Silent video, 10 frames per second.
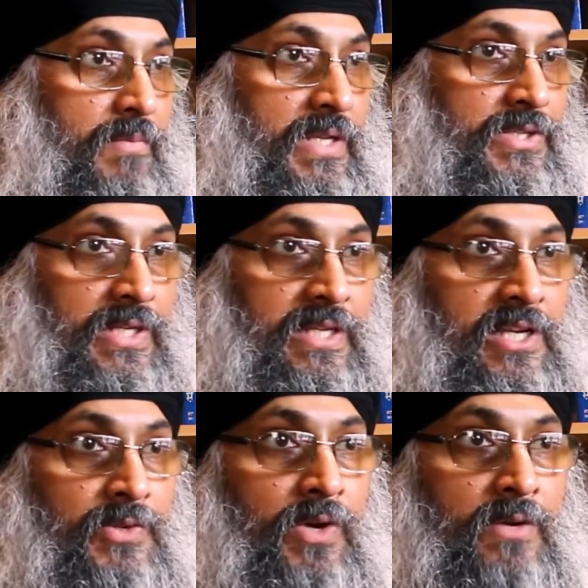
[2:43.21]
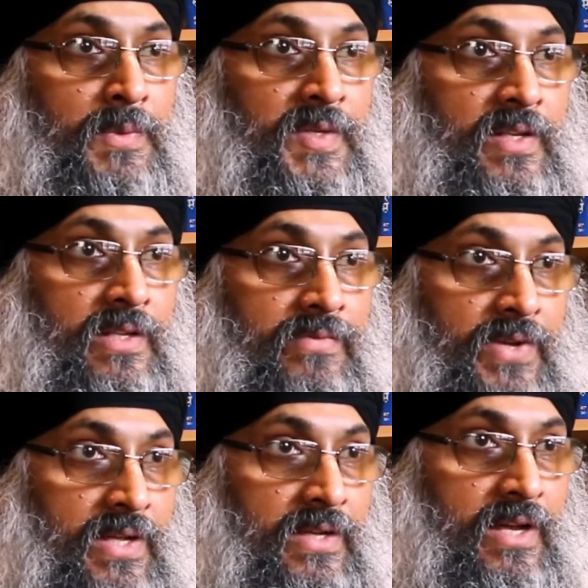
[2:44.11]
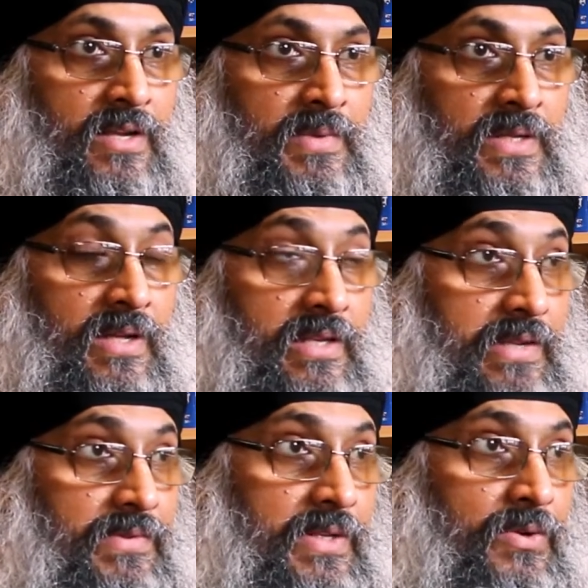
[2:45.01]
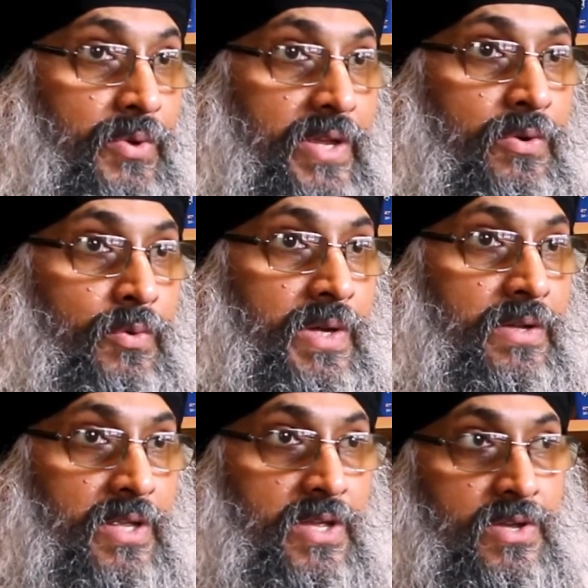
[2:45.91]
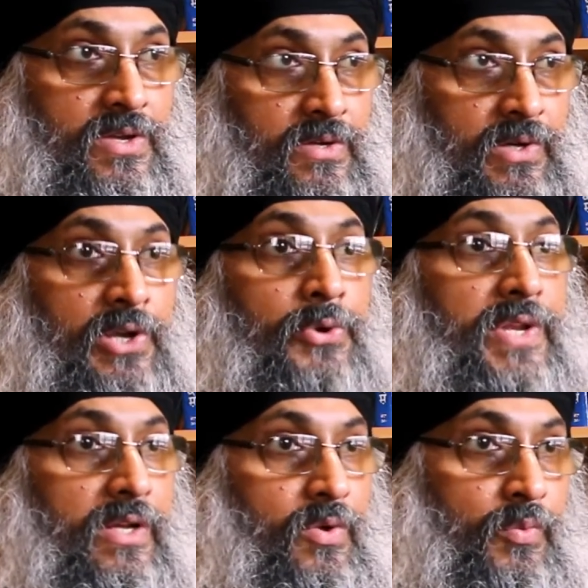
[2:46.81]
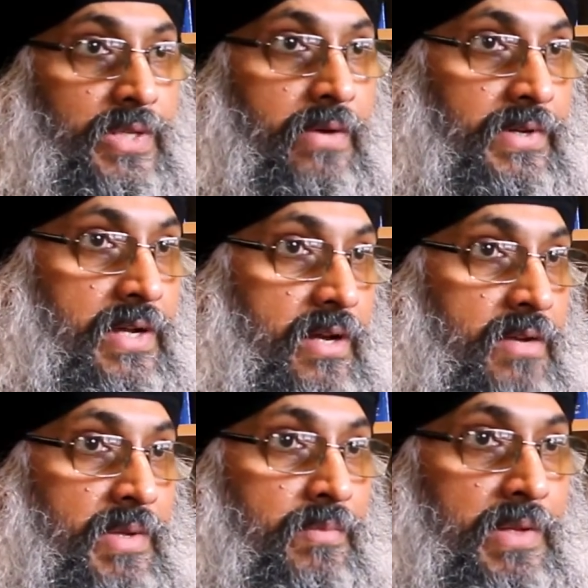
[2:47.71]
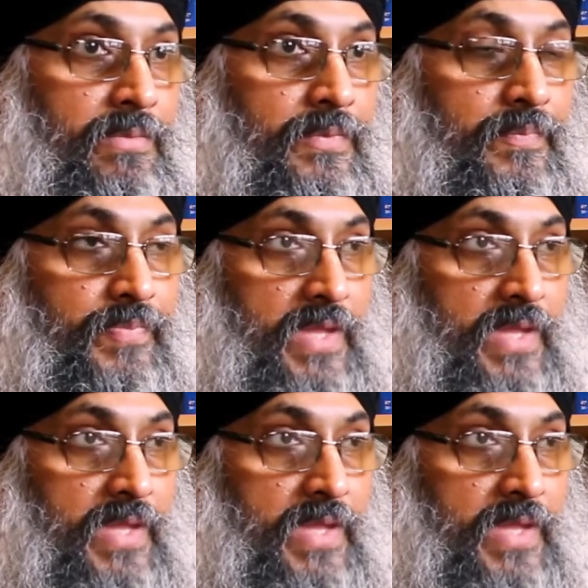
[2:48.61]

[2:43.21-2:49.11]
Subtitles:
But there's a clear divide between the African Caribbean and even the Gore, who were colluding with the African Caribbean people.